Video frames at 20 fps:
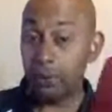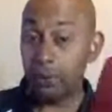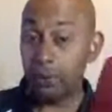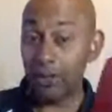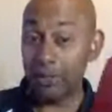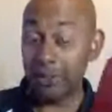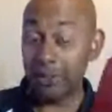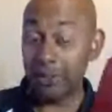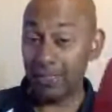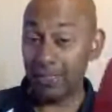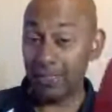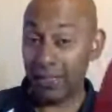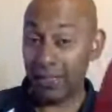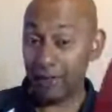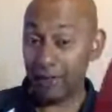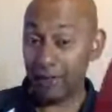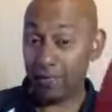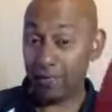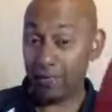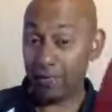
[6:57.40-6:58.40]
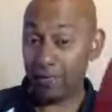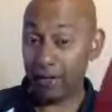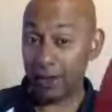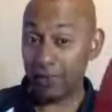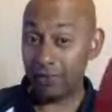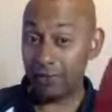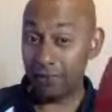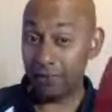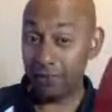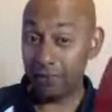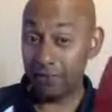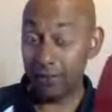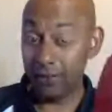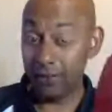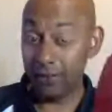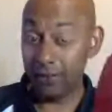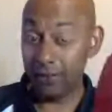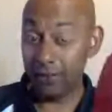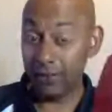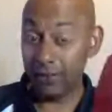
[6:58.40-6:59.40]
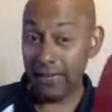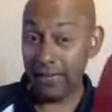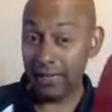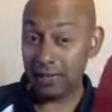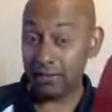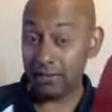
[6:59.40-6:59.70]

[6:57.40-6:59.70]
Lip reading: probably only about that far away from the